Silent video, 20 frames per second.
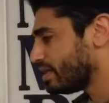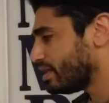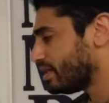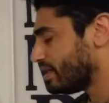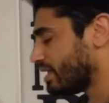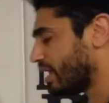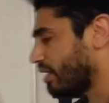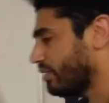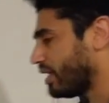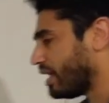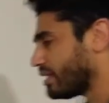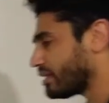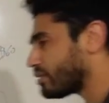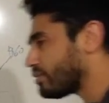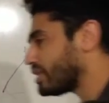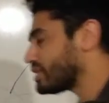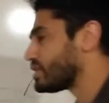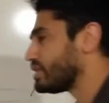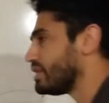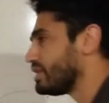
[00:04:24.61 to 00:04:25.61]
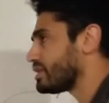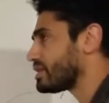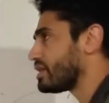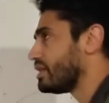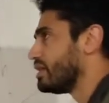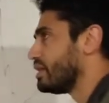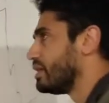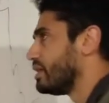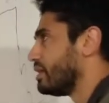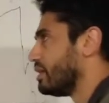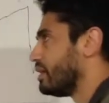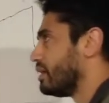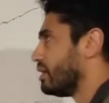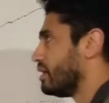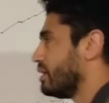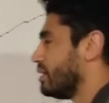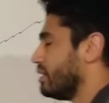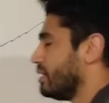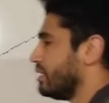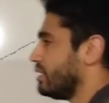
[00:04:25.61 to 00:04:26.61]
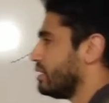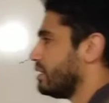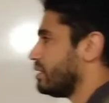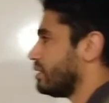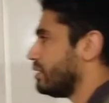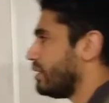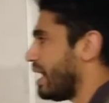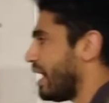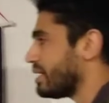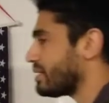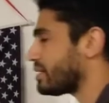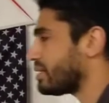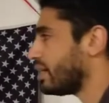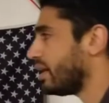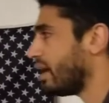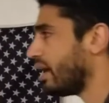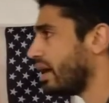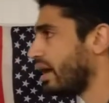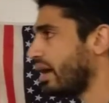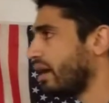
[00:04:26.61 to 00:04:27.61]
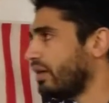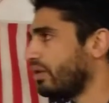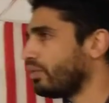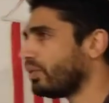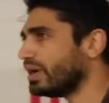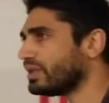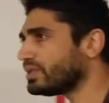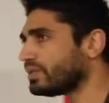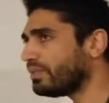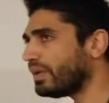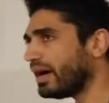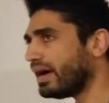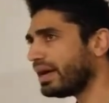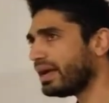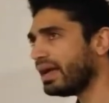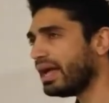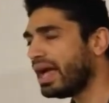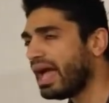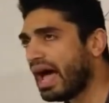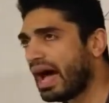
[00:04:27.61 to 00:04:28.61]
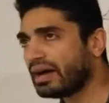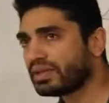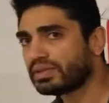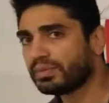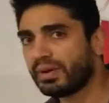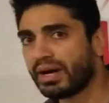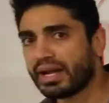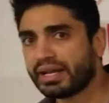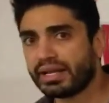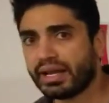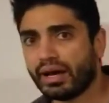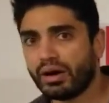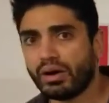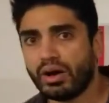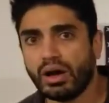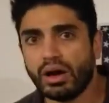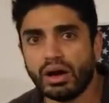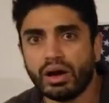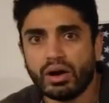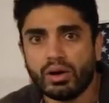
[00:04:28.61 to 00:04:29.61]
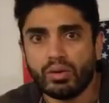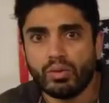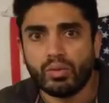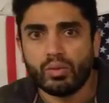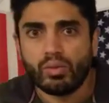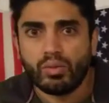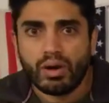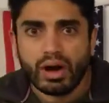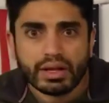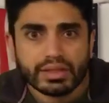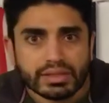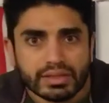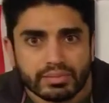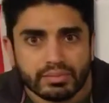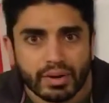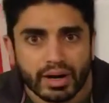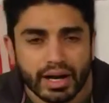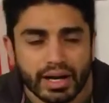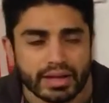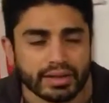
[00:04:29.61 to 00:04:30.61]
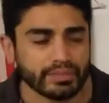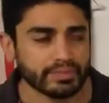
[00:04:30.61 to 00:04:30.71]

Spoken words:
Now the other question is, you ask when to buy, how to buy, now what to buy.